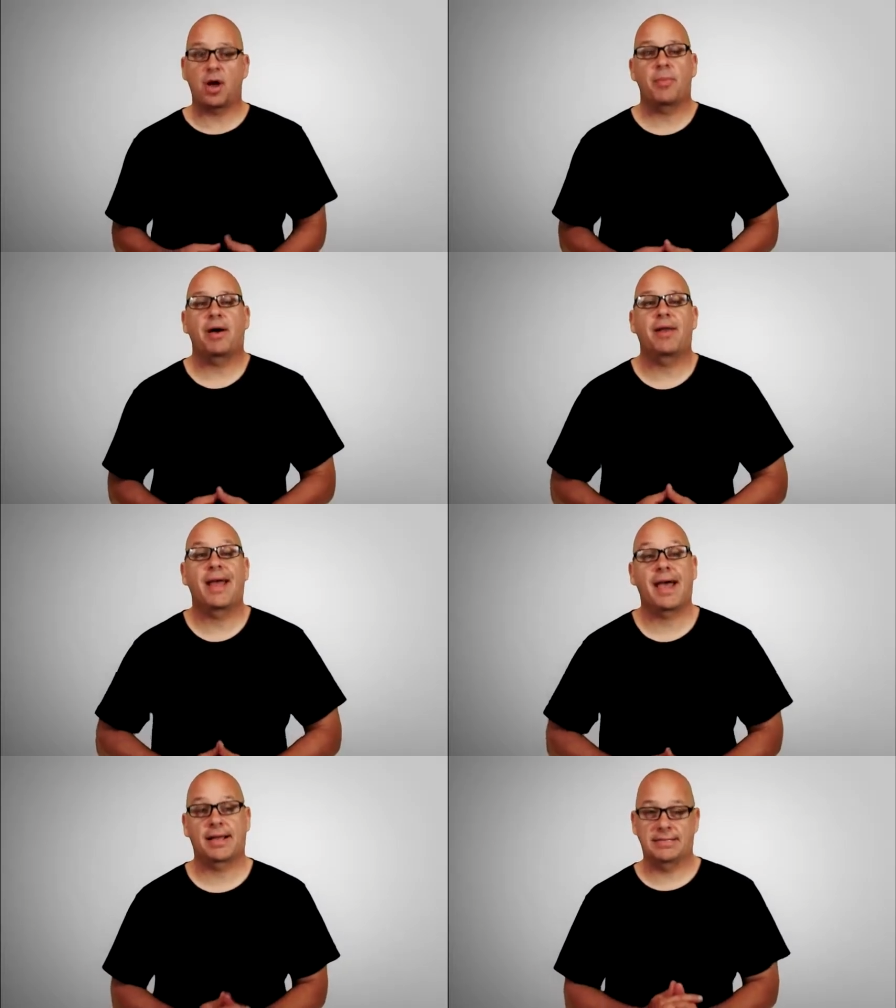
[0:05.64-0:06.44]
about
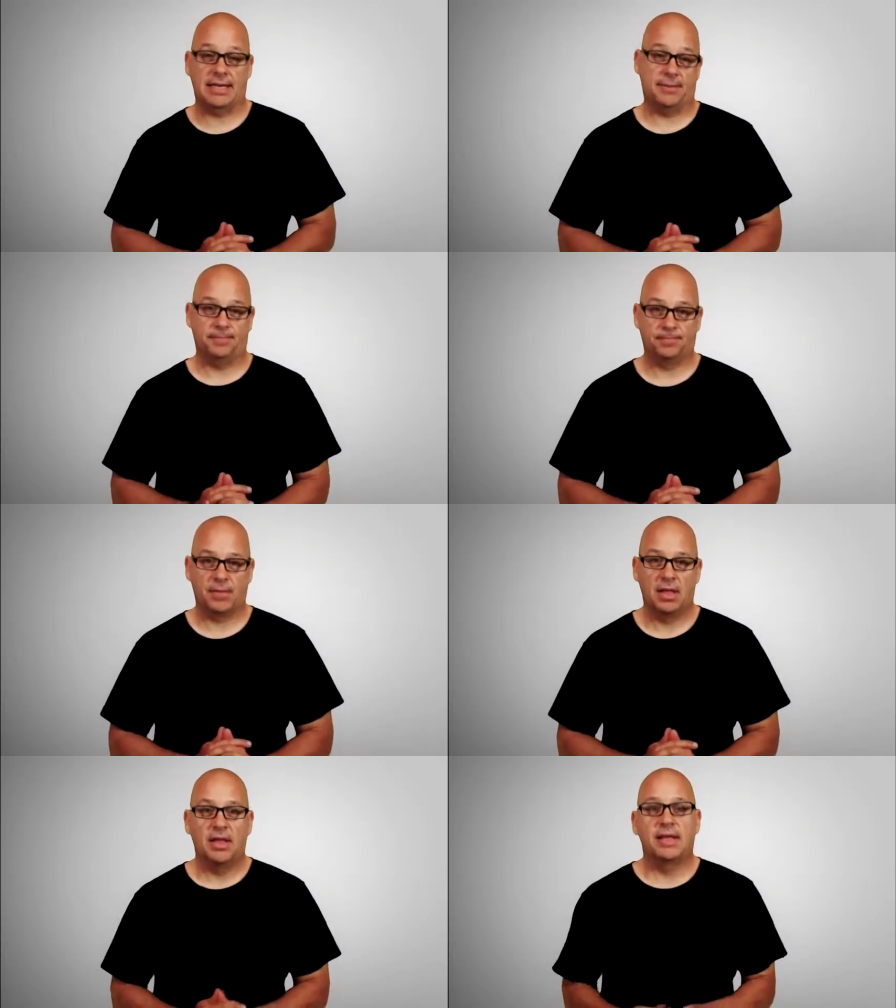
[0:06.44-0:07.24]
acne.
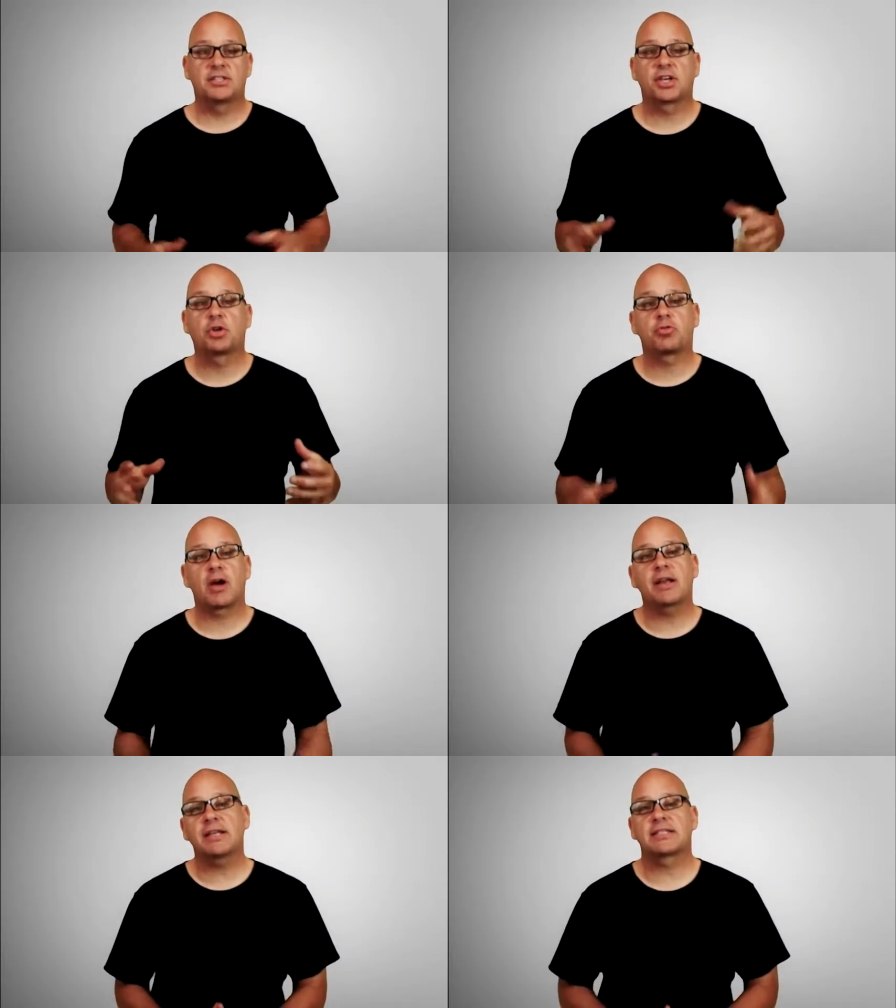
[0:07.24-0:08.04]
It's a
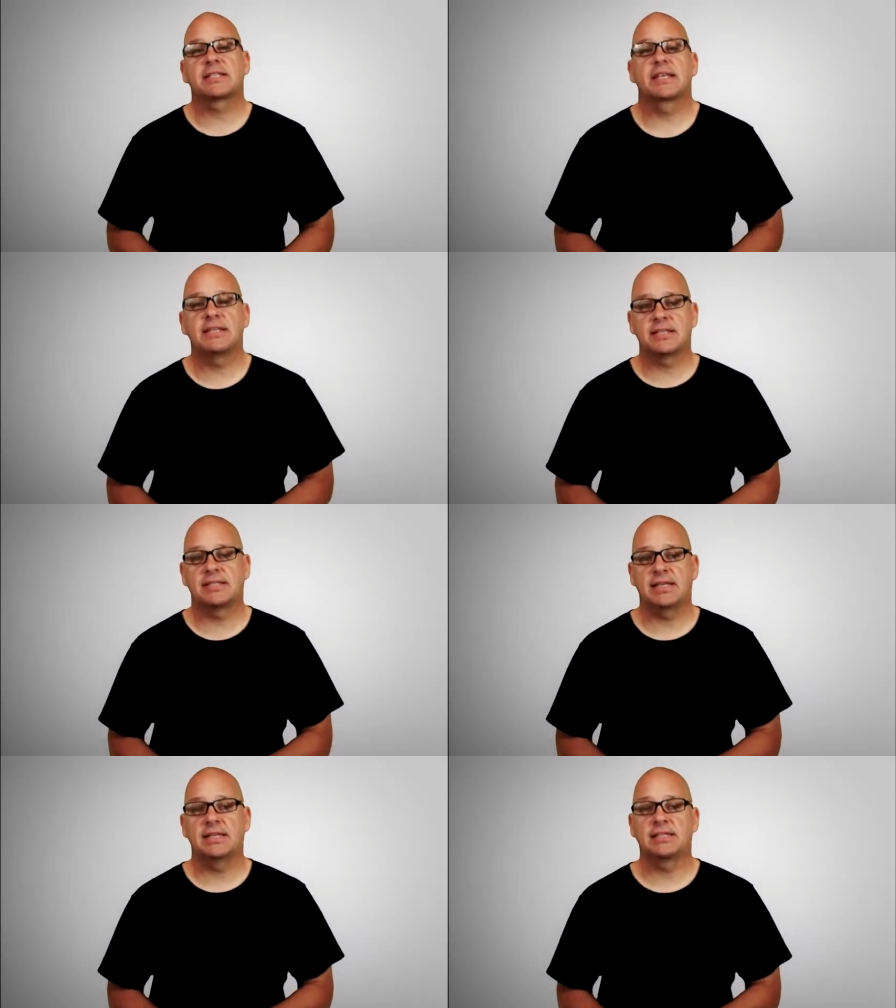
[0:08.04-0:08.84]
chronic skin
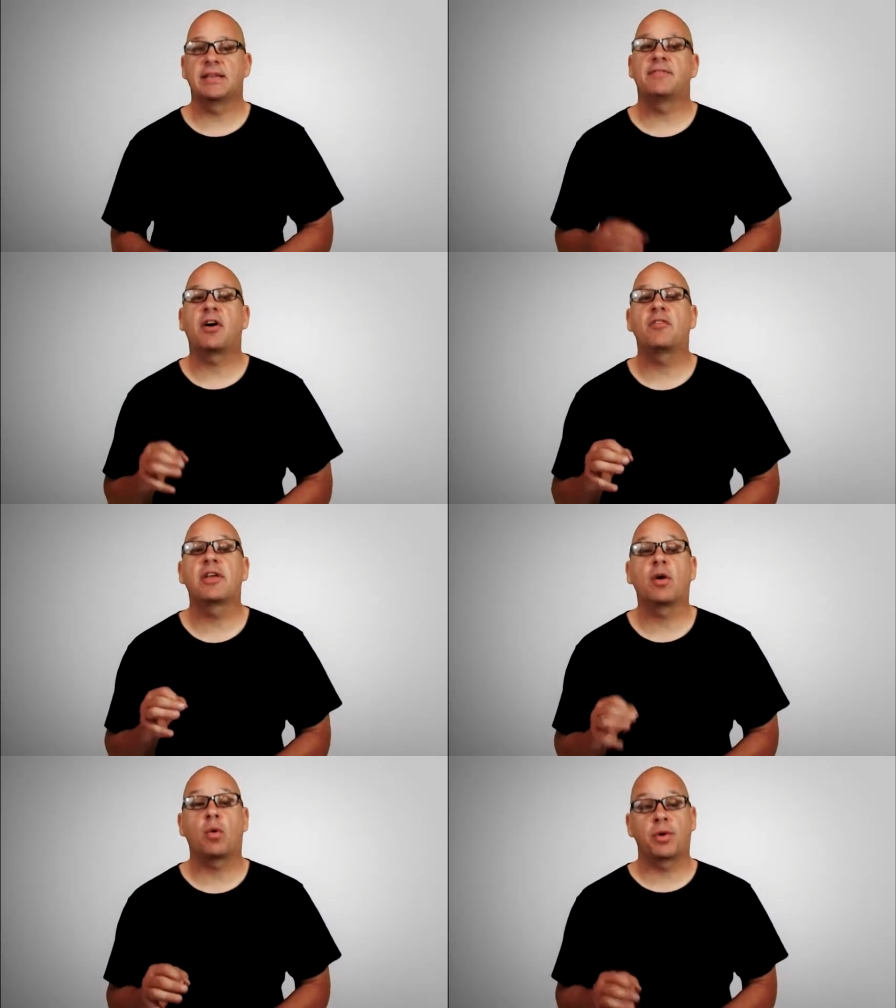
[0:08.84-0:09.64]
disease
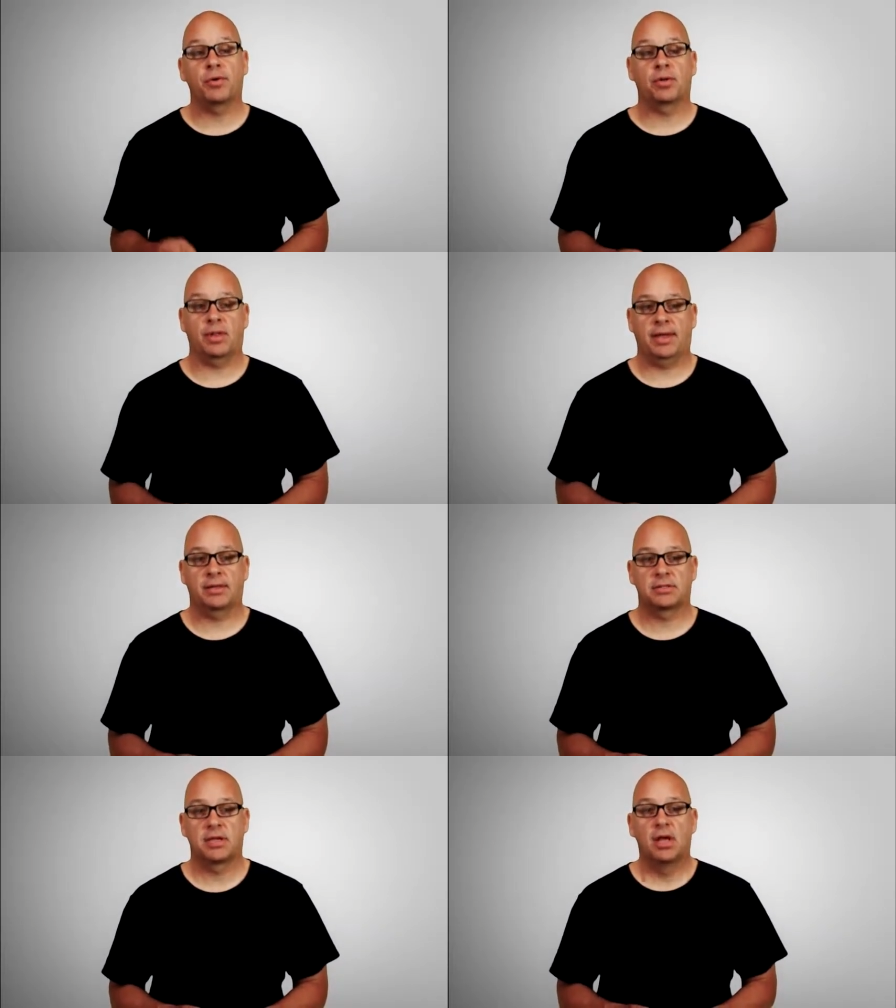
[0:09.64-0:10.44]
involving oil
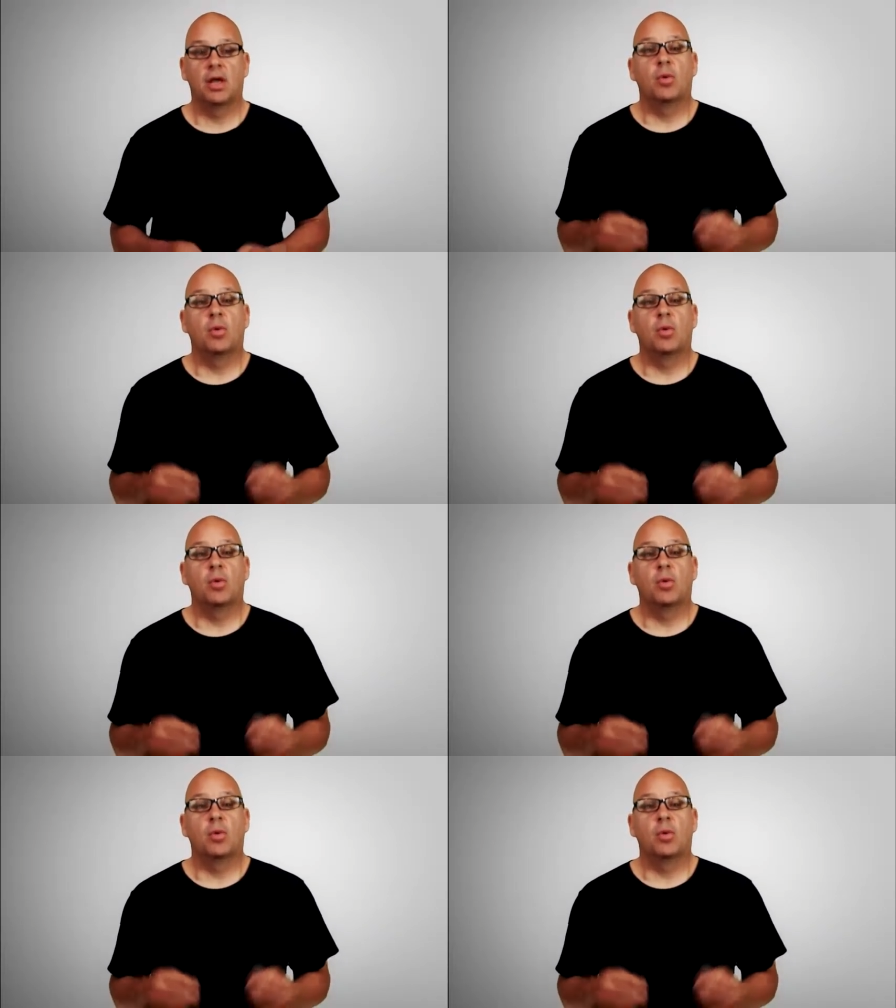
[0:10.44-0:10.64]
glands.